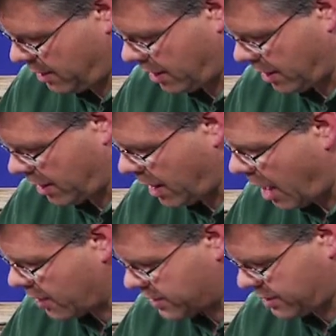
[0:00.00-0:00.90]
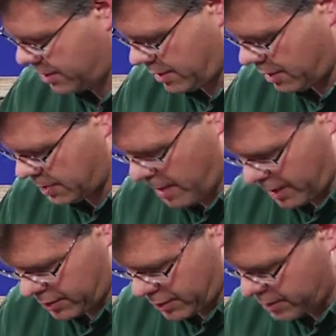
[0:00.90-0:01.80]
and it allows
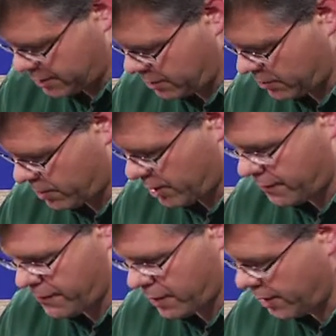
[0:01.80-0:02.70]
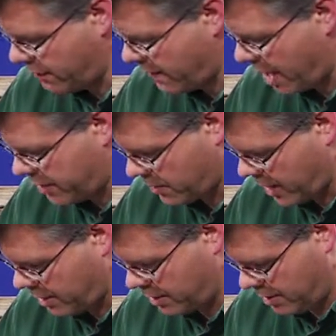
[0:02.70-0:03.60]
inspectors to really fully
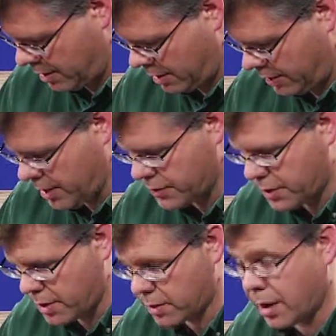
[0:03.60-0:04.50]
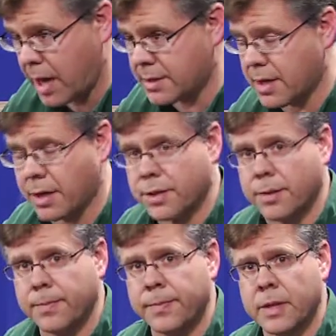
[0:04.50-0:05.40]
evaluate the internal
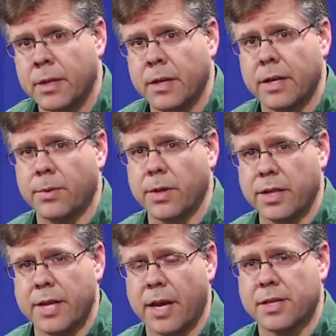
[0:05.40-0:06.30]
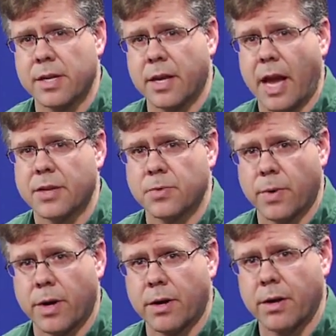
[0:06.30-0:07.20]
cross-section. It really takes the
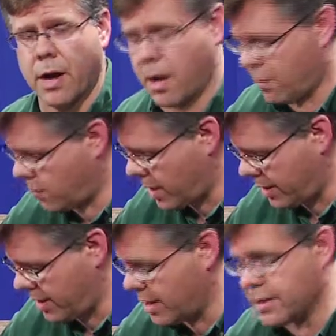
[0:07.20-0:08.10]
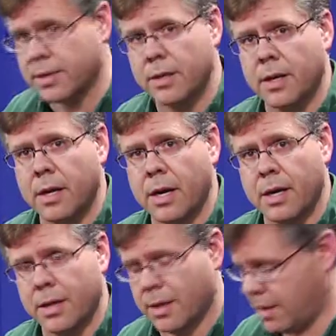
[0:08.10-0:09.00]
guesswork out of what is
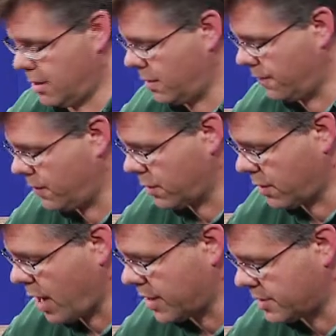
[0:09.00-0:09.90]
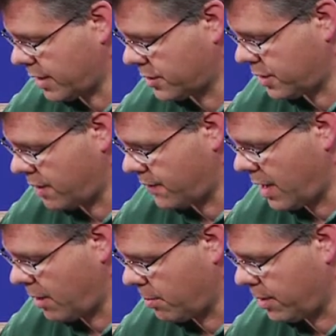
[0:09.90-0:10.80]
the full cross-section
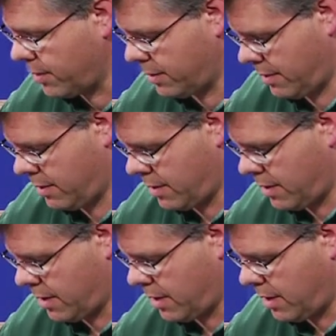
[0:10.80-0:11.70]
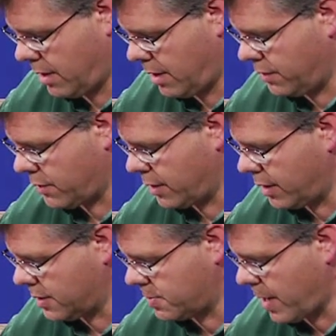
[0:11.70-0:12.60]
available during an
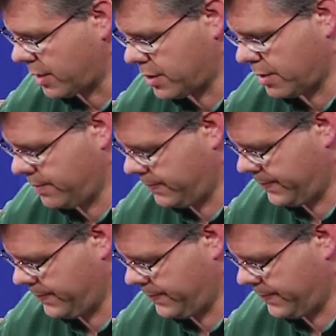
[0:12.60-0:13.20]
inspection.